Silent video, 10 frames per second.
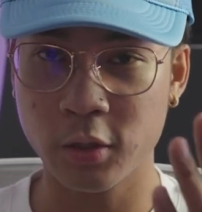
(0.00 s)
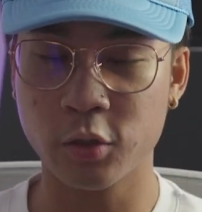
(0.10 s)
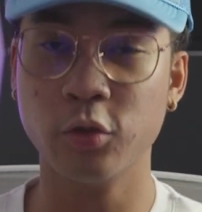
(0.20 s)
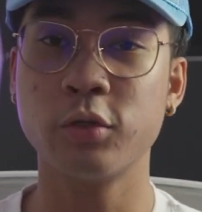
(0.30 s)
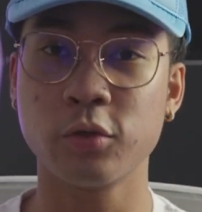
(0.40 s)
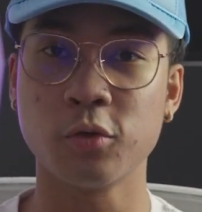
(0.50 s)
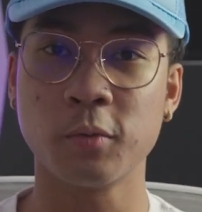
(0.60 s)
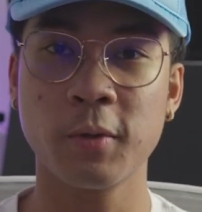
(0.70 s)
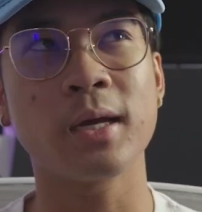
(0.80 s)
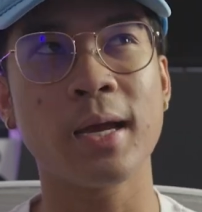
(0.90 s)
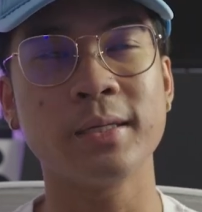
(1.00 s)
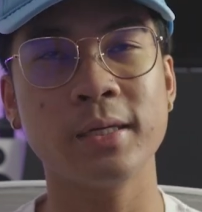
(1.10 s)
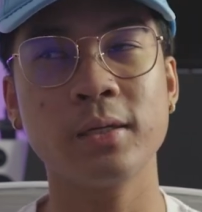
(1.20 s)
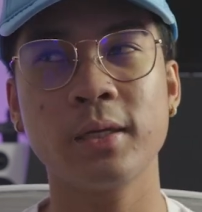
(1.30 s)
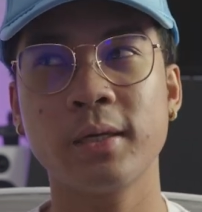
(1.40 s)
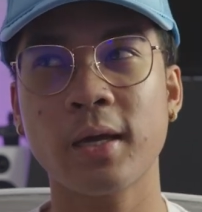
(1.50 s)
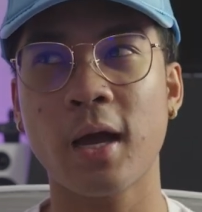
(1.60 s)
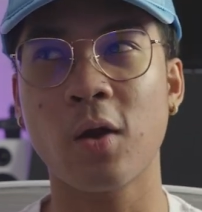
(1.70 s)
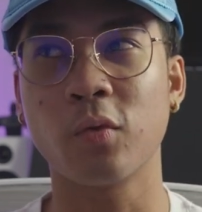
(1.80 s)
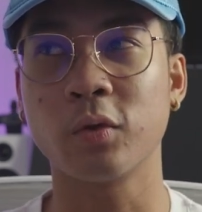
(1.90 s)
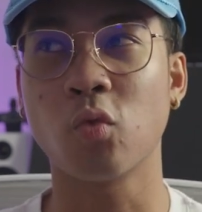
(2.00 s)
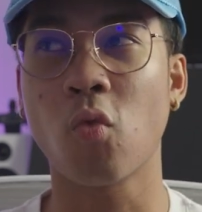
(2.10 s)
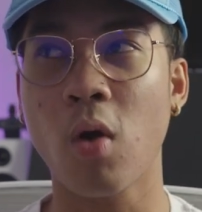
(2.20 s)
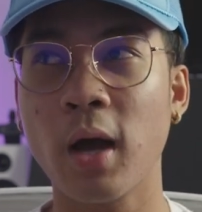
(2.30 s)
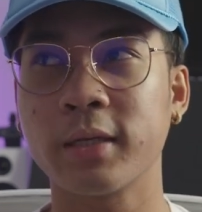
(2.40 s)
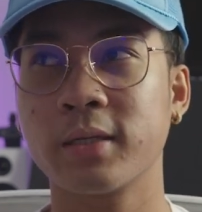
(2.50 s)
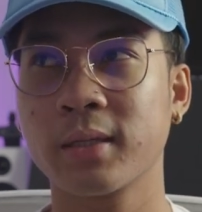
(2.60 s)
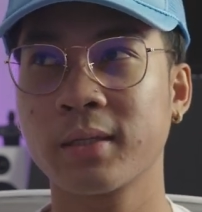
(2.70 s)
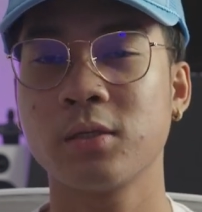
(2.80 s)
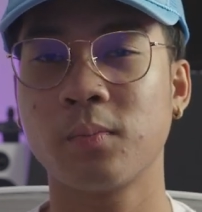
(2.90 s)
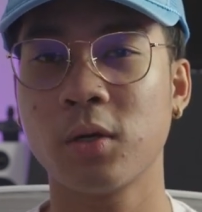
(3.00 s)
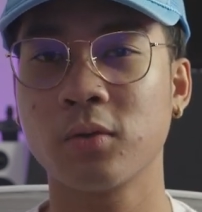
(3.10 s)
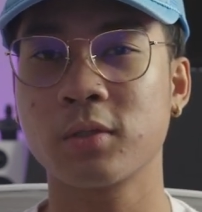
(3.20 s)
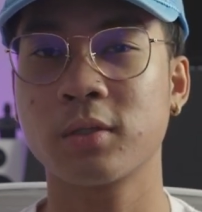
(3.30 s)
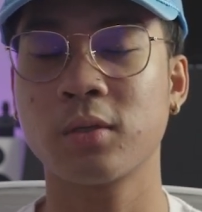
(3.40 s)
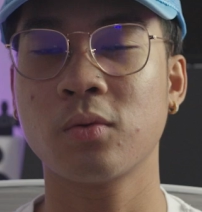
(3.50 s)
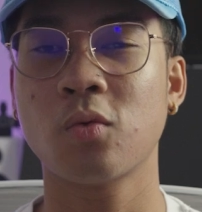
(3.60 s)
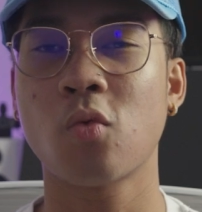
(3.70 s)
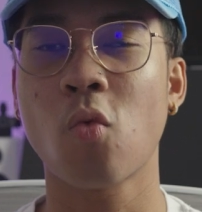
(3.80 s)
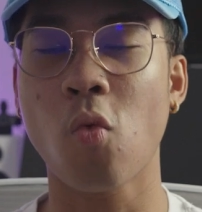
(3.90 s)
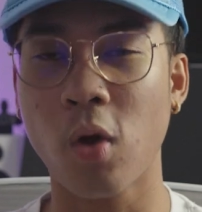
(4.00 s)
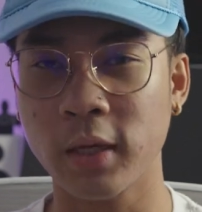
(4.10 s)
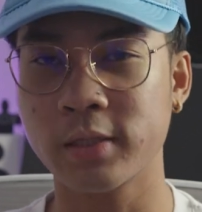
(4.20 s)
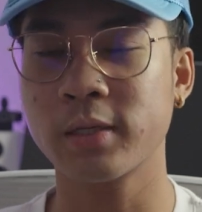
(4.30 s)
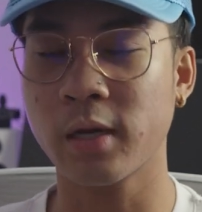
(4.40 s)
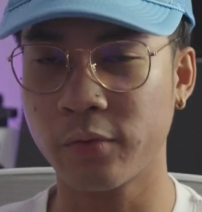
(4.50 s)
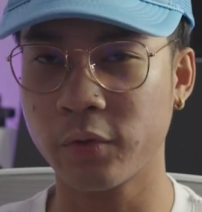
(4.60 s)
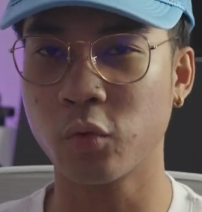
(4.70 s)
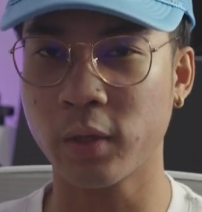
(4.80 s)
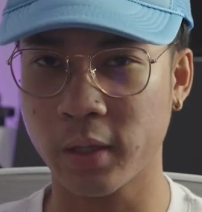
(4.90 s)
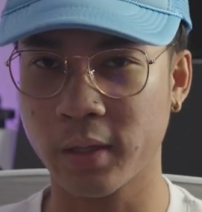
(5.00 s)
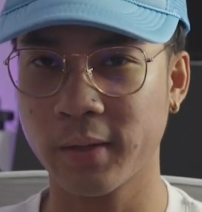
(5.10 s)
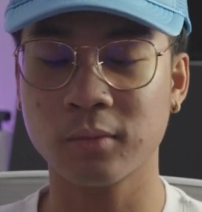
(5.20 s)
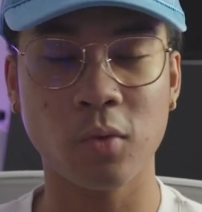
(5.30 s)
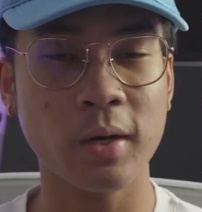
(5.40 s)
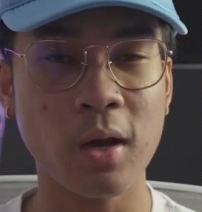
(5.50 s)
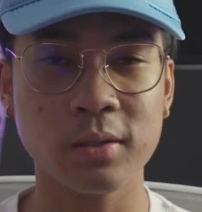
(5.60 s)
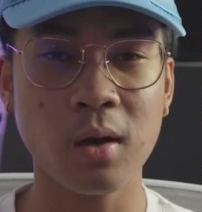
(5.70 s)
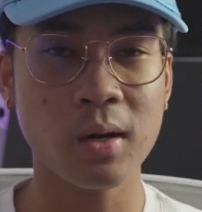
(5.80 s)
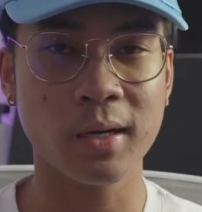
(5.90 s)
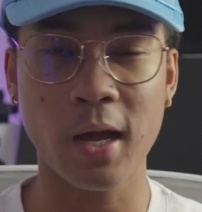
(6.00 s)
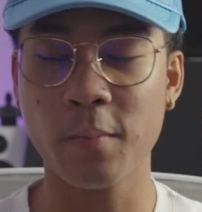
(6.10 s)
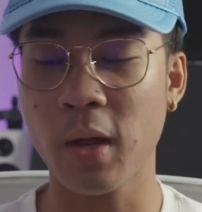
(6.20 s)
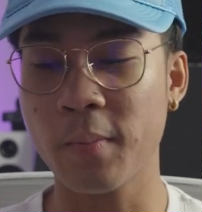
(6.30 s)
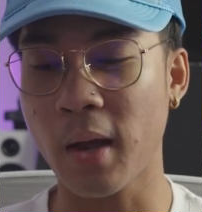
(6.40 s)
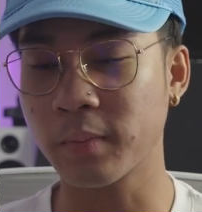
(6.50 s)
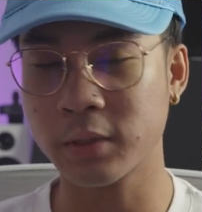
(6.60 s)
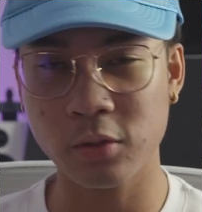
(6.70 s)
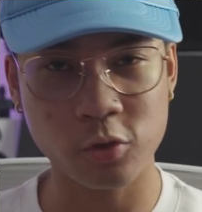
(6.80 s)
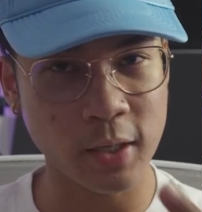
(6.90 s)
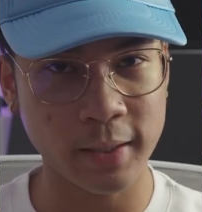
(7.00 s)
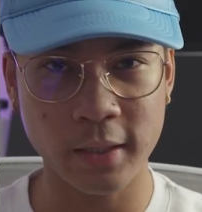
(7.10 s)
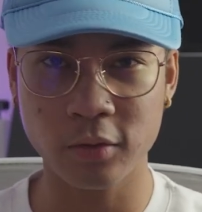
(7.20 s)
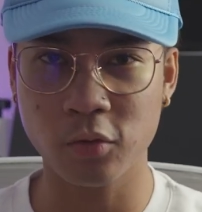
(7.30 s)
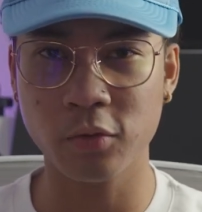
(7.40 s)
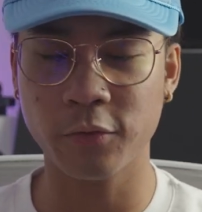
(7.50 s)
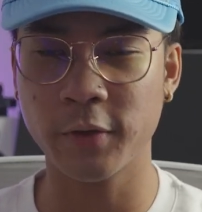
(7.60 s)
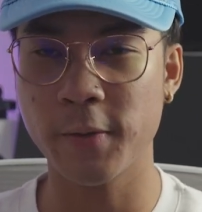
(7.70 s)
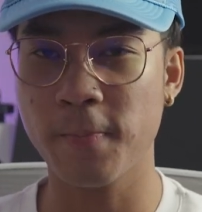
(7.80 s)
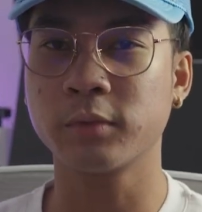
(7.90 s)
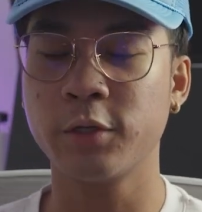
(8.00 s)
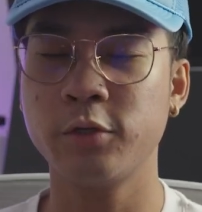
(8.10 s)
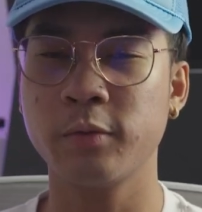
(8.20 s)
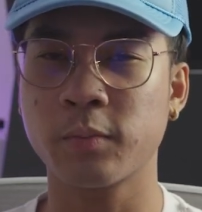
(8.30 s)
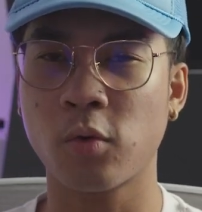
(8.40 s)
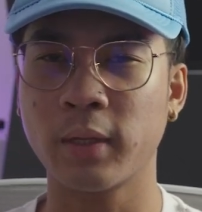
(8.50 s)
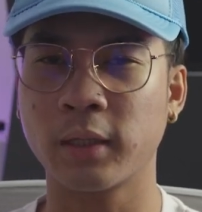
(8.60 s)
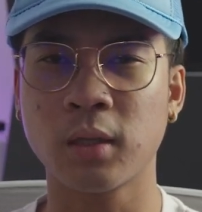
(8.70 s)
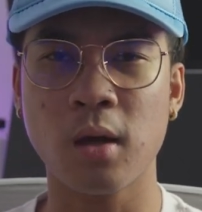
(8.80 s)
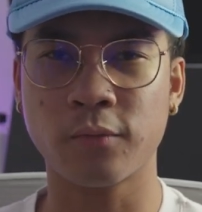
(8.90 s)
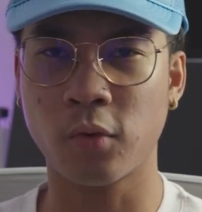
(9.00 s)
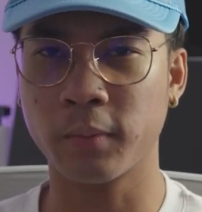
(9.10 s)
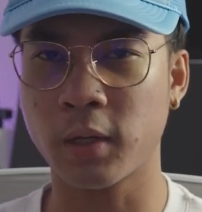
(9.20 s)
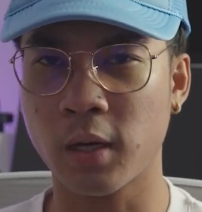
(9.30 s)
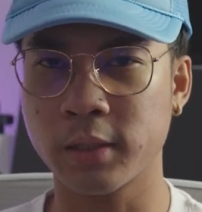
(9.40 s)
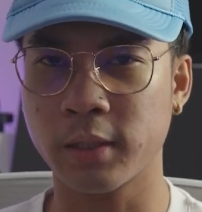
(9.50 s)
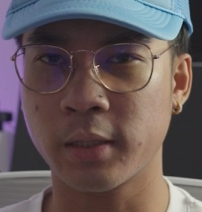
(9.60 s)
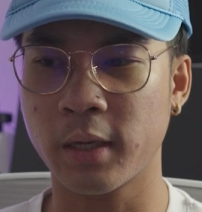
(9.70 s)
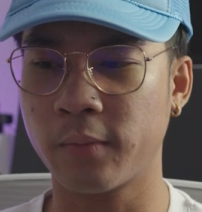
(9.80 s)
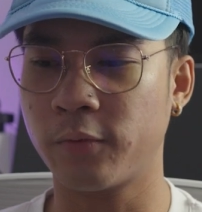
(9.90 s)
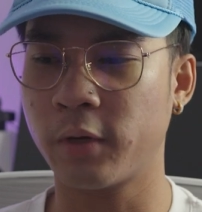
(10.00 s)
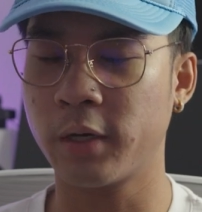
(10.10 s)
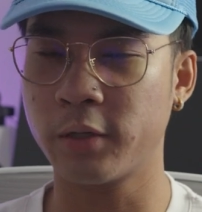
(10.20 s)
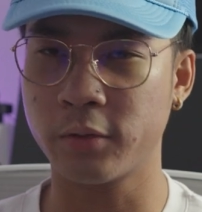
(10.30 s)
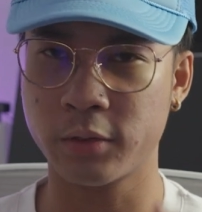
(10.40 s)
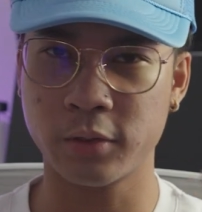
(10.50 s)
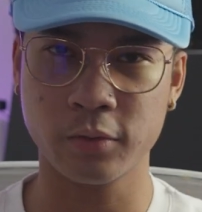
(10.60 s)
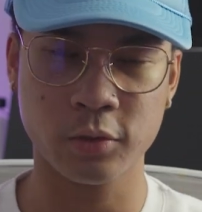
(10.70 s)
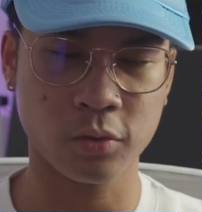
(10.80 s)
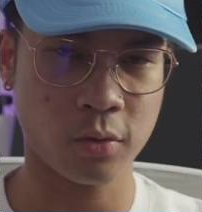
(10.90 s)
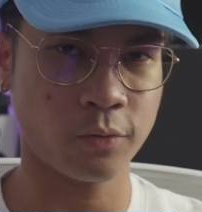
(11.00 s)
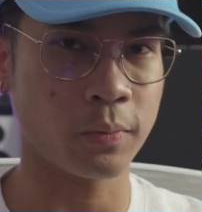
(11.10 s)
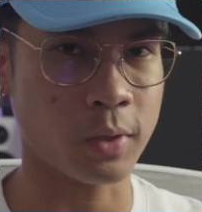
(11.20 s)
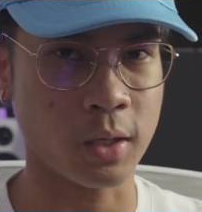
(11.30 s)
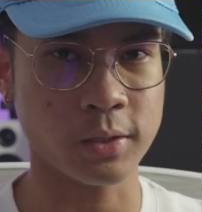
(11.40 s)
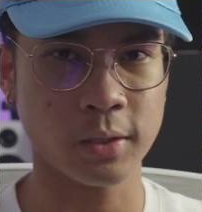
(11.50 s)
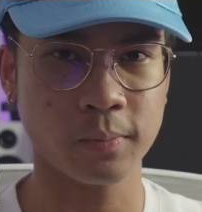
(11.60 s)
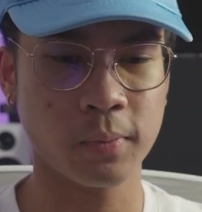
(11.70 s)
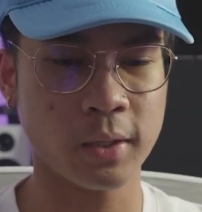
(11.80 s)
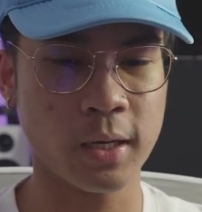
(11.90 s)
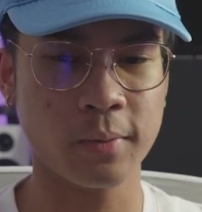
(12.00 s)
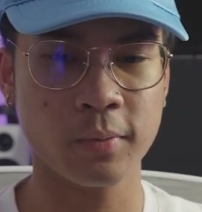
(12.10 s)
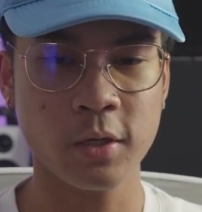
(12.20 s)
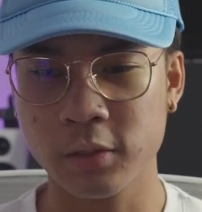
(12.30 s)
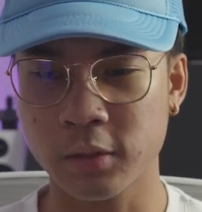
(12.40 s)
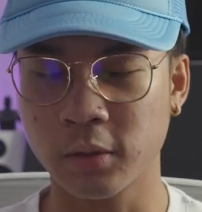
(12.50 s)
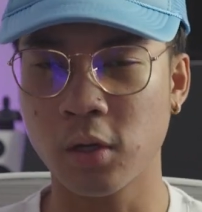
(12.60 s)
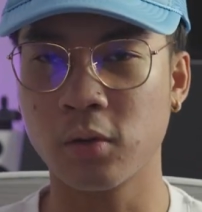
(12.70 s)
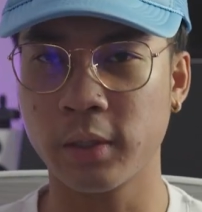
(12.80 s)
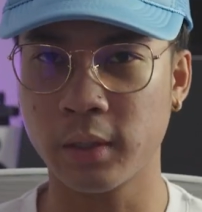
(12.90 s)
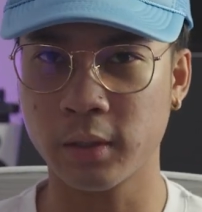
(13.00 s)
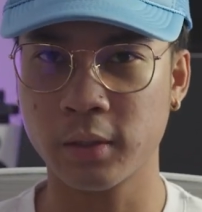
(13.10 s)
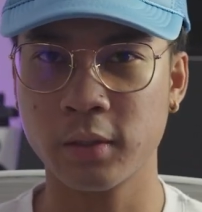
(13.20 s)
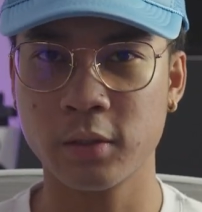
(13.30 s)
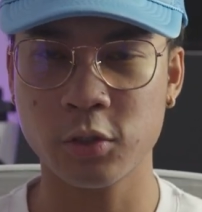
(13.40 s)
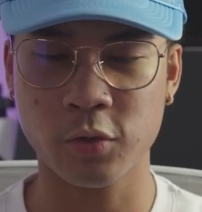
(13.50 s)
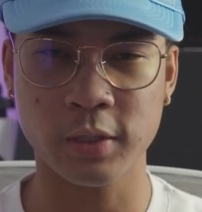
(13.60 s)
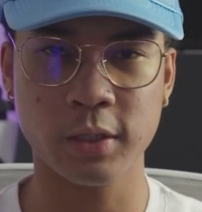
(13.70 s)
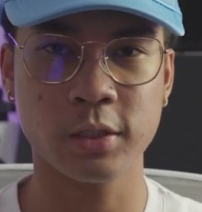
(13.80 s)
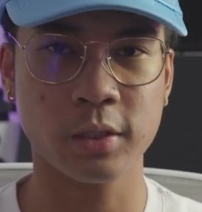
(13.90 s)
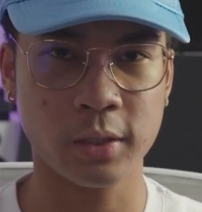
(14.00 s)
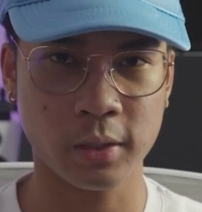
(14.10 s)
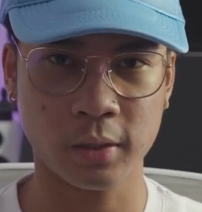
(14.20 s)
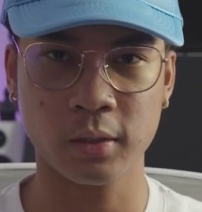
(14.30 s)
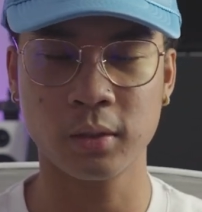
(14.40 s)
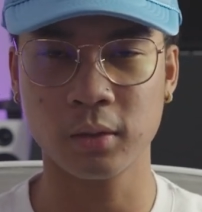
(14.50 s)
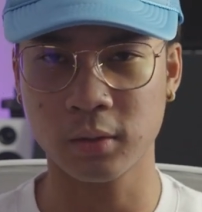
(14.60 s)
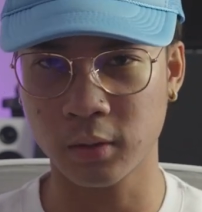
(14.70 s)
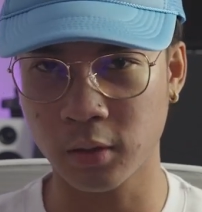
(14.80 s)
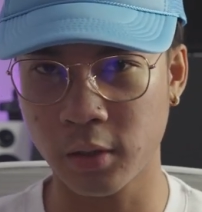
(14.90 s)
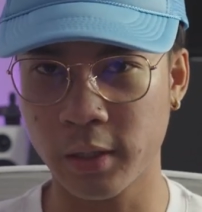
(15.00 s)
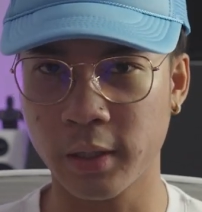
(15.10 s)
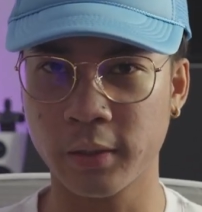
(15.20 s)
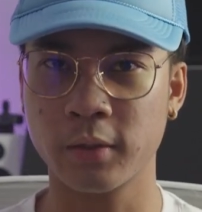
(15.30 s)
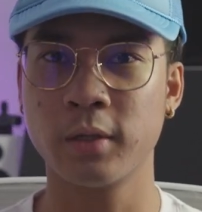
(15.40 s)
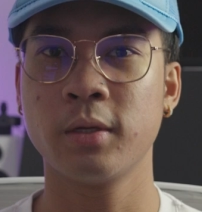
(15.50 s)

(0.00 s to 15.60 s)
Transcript: YouTube. Ideally, I would want to post once every week. Right now it's hard. I'm still trying to get in the groove of it. YouTube's more like long form content. I'm very used to short form content, but I'm slowly transitioning, learning,